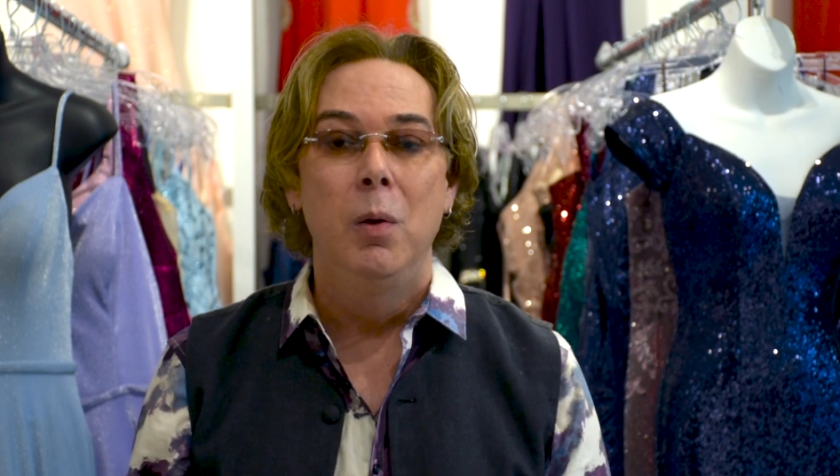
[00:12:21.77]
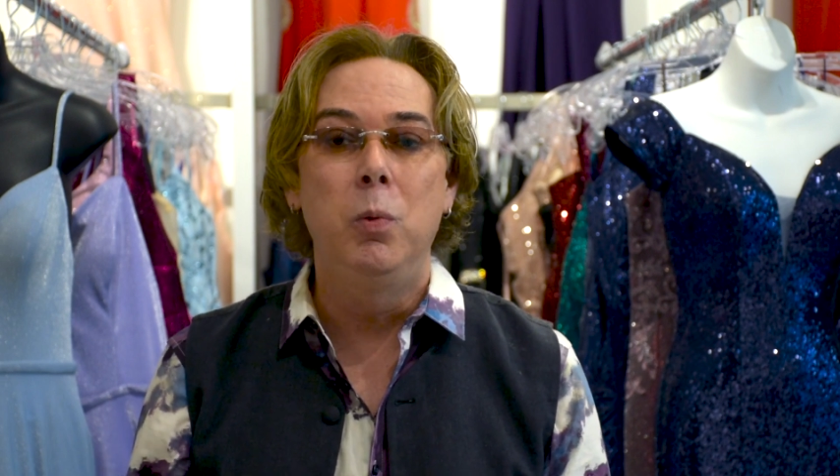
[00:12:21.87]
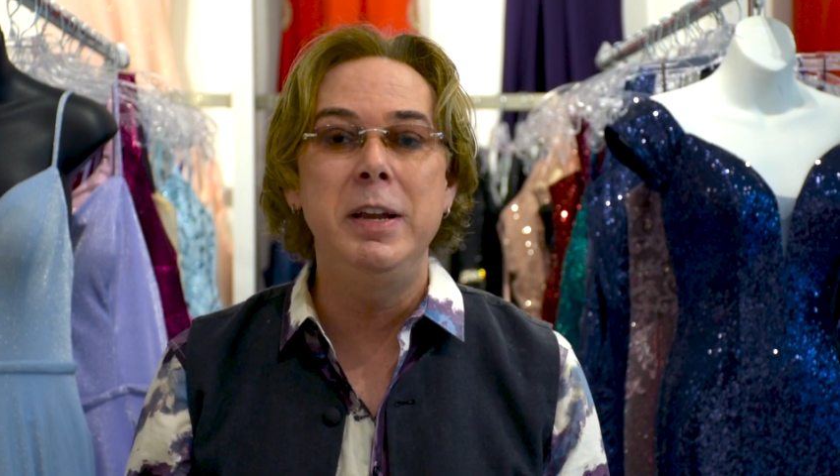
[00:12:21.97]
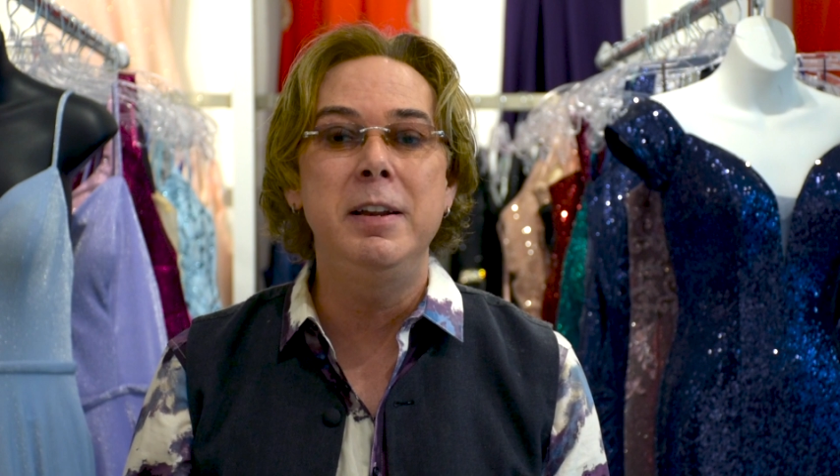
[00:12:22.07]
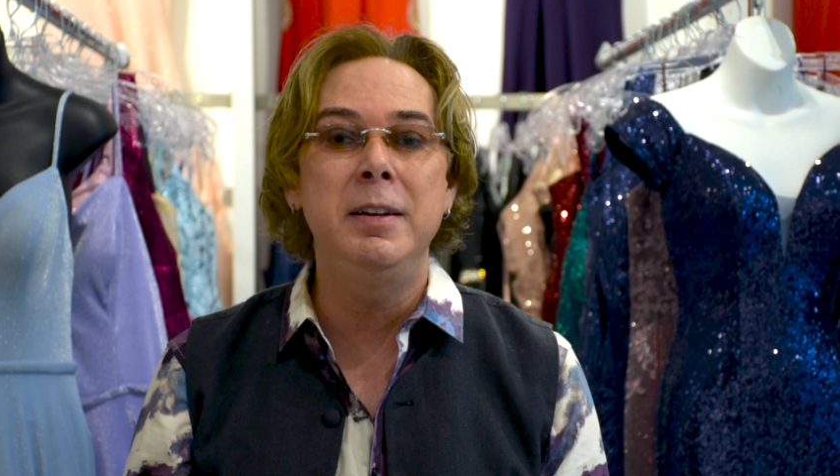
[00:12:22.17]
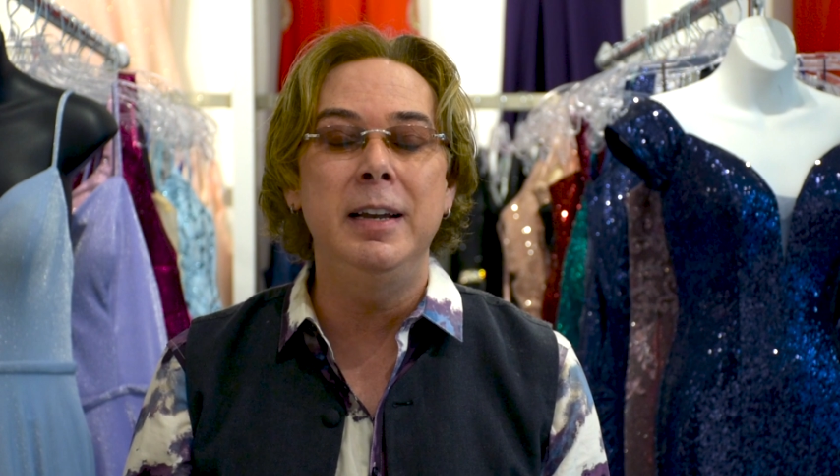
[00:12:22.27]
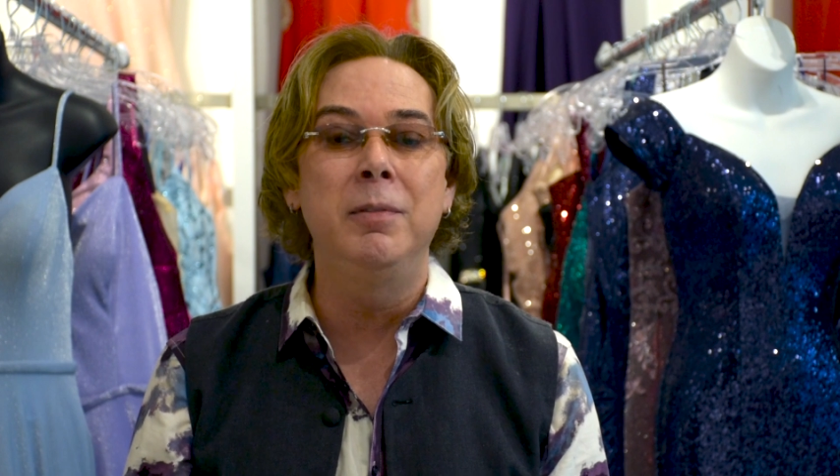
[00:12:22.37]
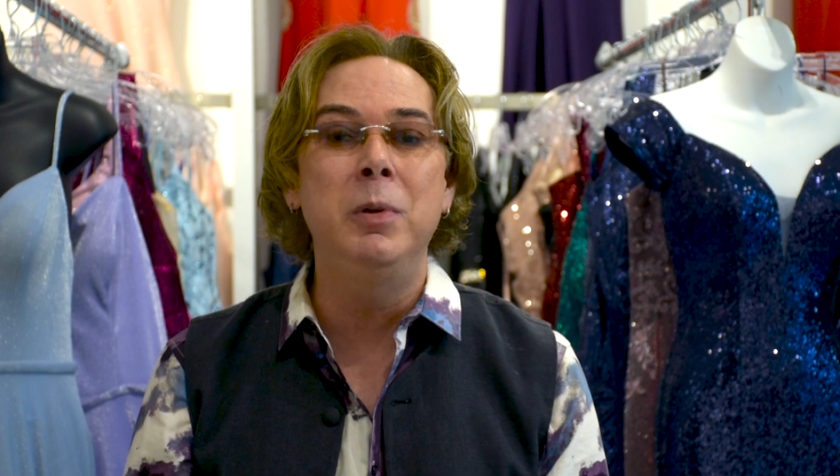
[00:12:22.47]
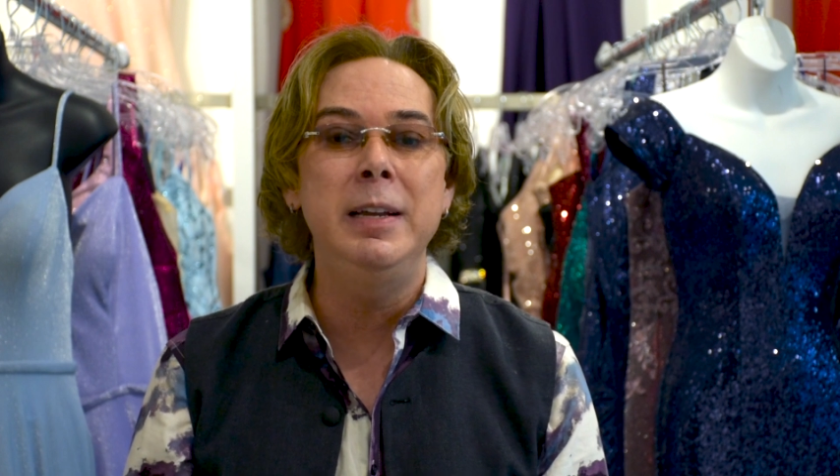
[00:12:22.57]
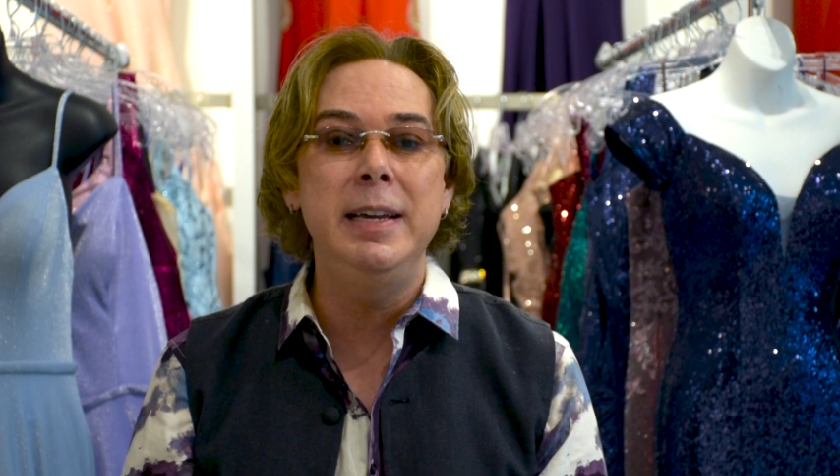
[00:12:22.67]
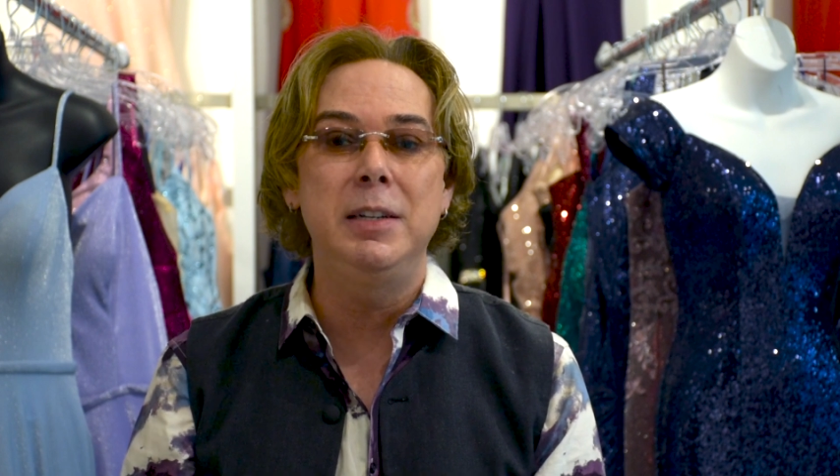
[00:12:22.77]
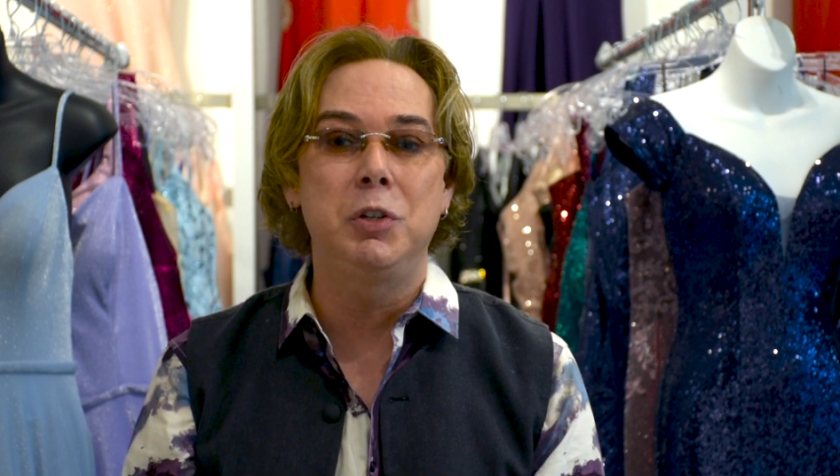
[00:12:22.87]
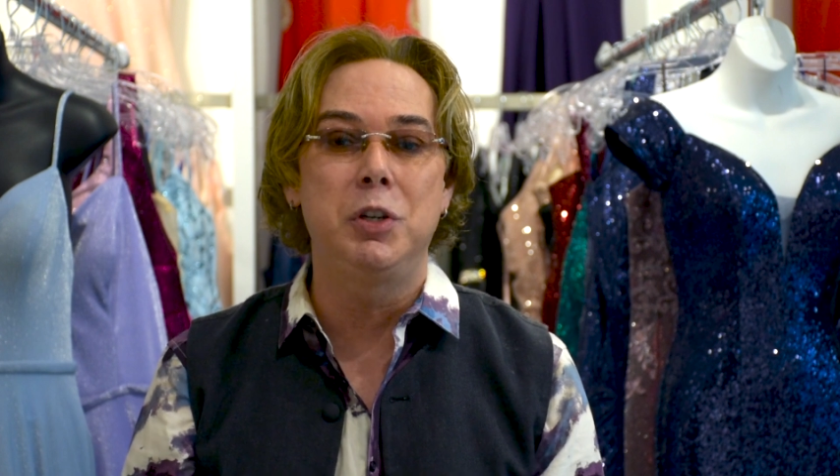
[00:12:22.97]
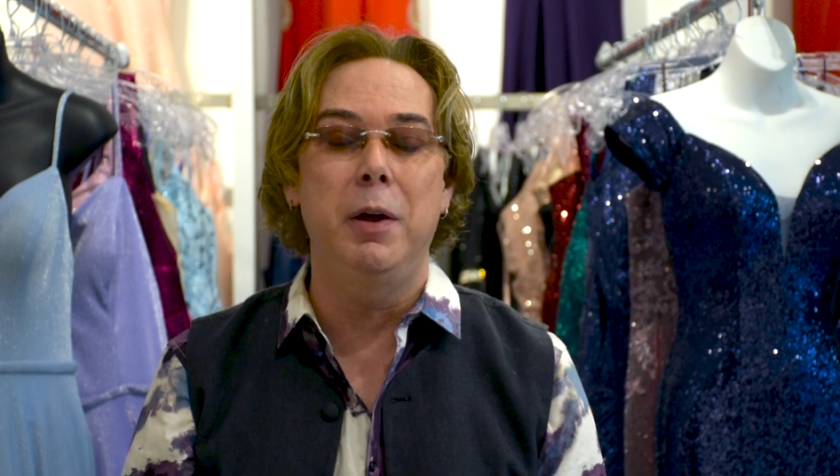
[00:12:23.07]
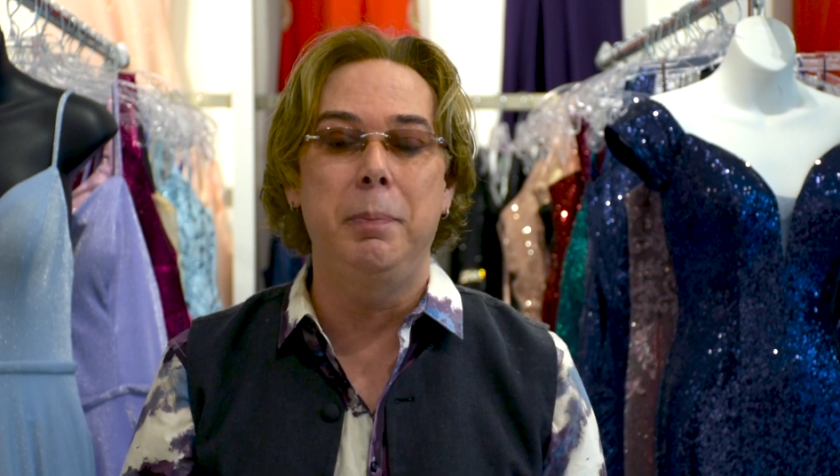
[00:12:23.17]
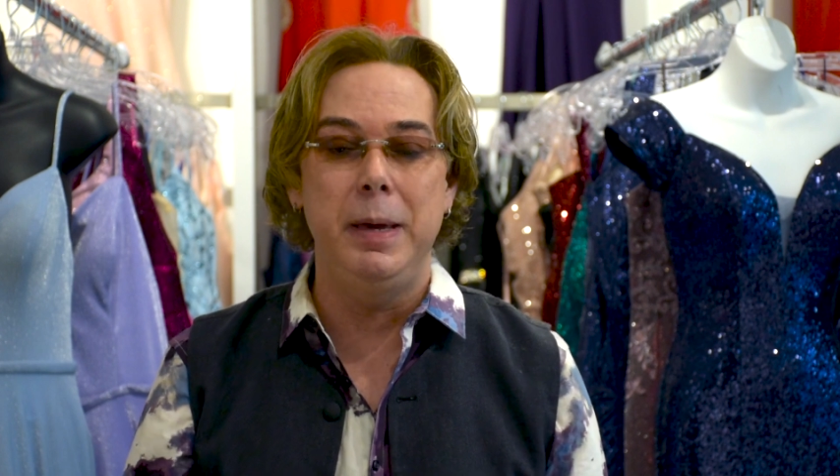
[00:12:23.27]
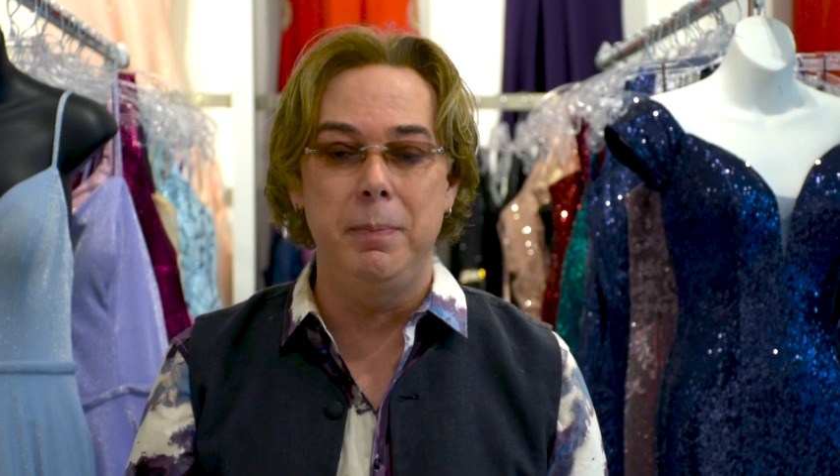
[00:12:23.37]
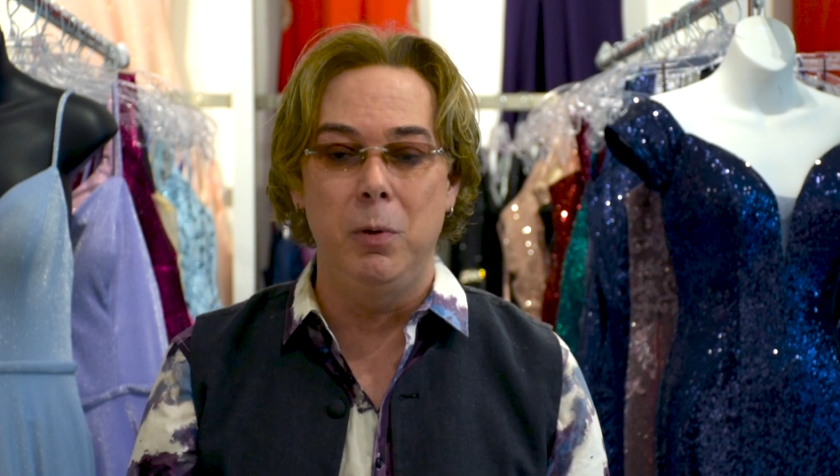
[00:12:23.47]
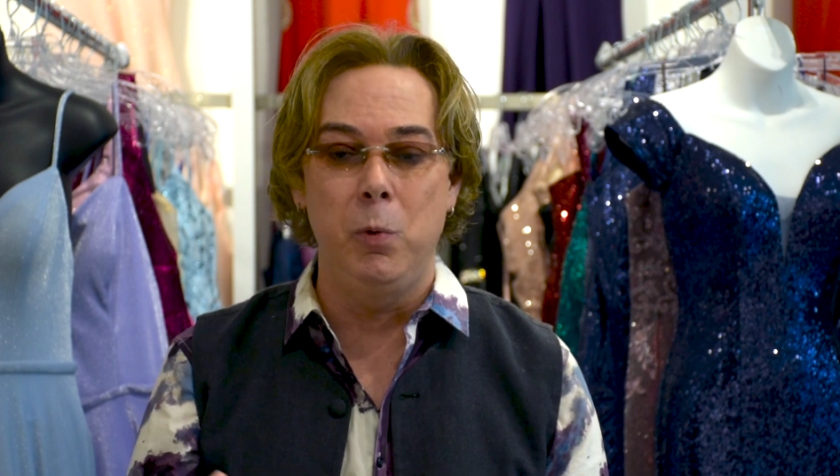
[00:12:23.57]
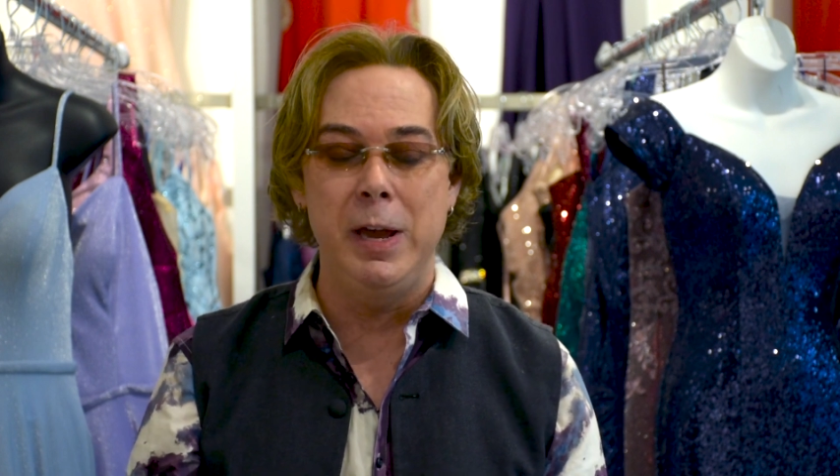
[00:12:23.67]
We need to show
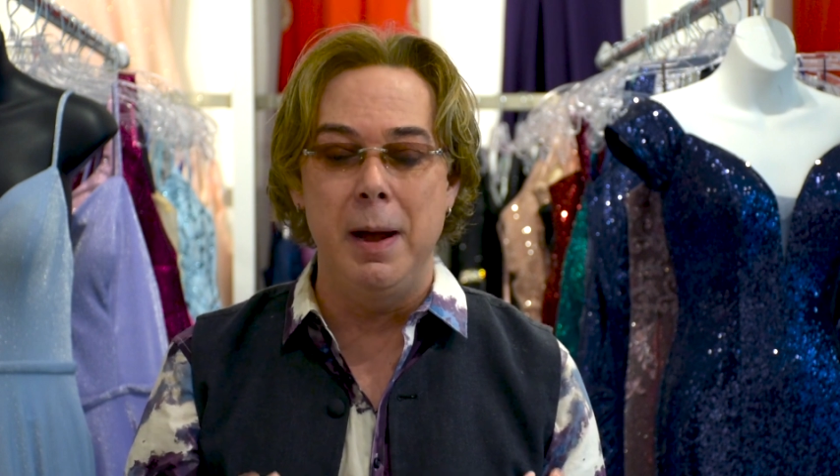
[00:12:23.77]
people we